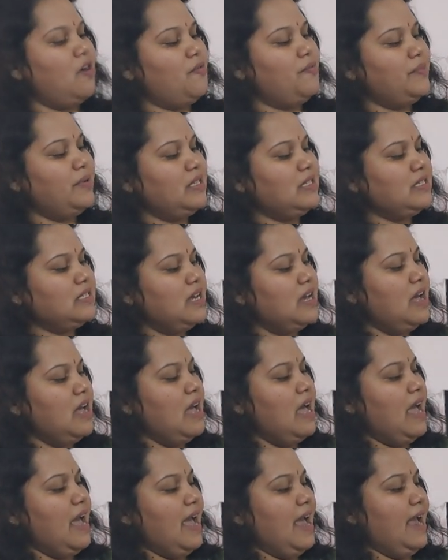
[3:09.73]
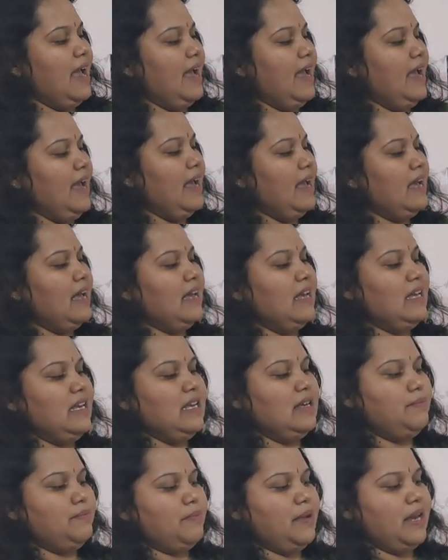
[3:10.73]
means a
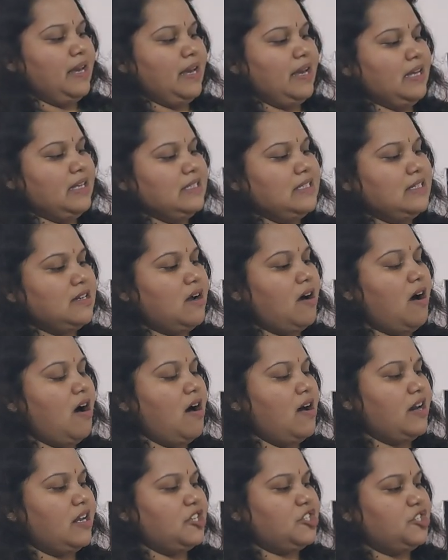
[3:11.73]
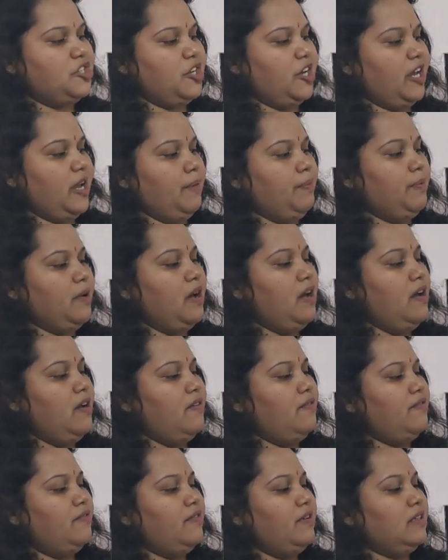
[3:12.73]
image or a shape
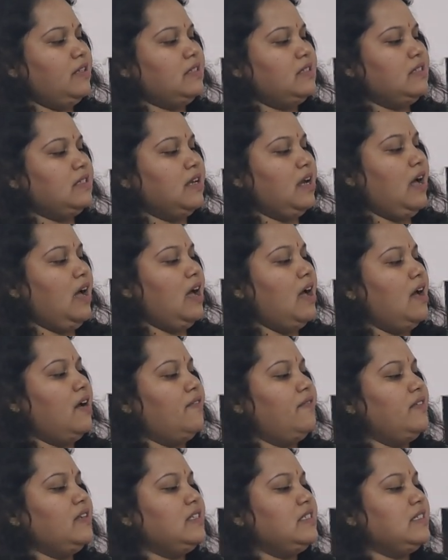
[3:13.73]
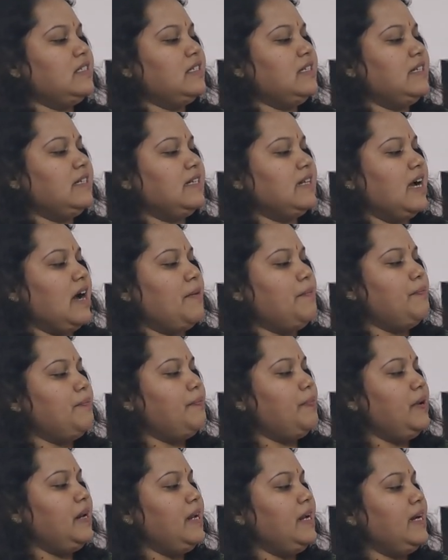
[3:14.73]
which it
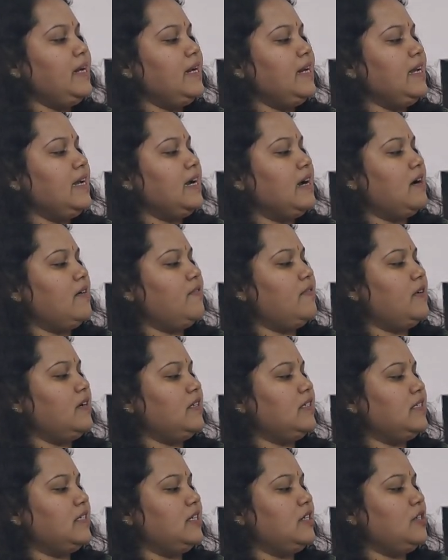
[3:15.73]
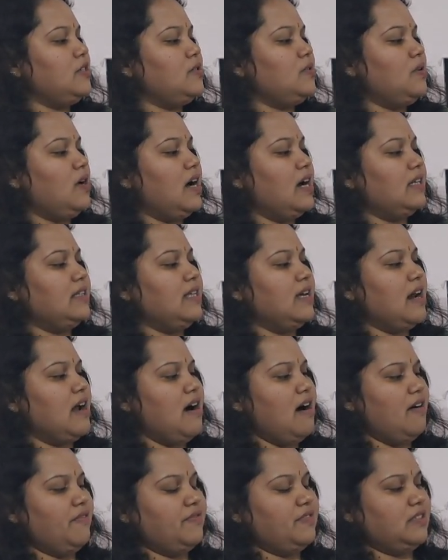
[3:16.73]
completely covers into other
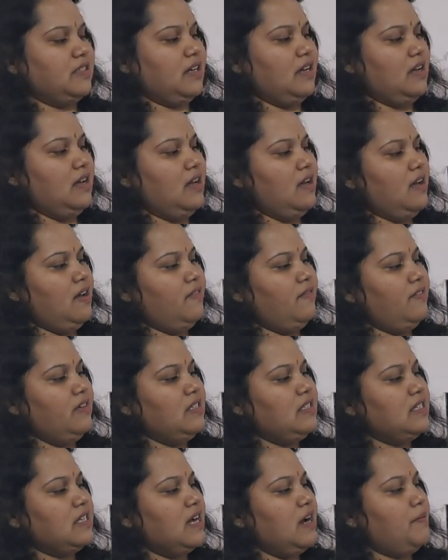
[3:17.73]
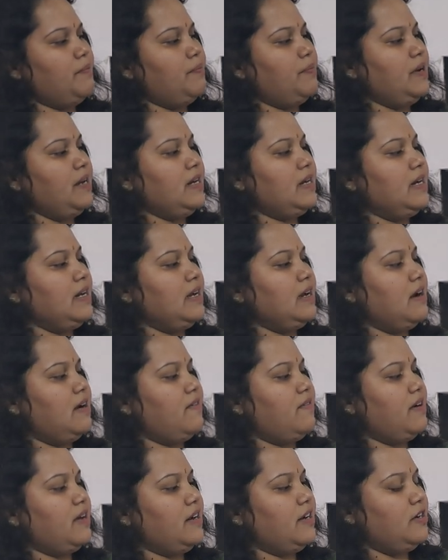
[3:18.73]
halves. Which completely
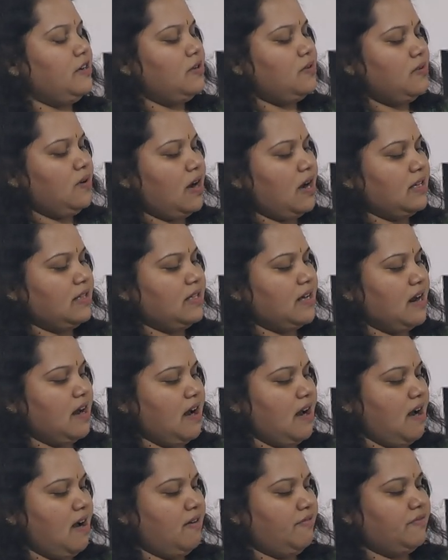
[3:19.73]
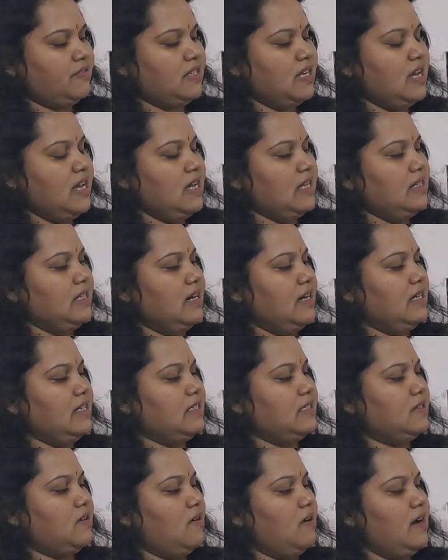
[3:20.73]
cover into other halves, that
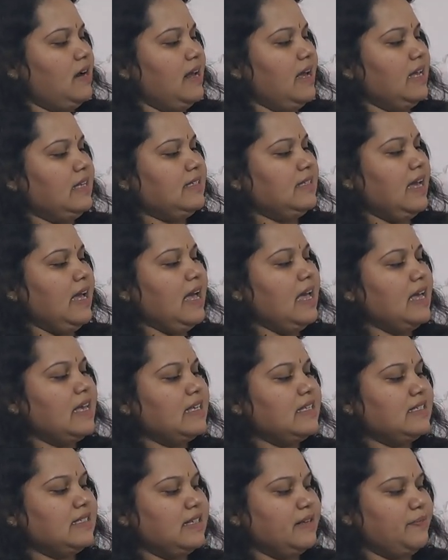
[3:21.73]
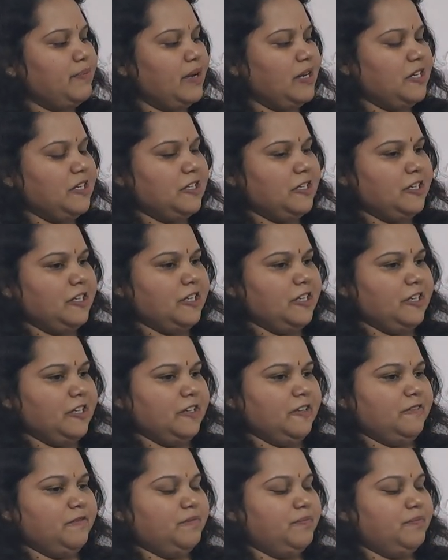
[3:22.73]
is called as a symmetry.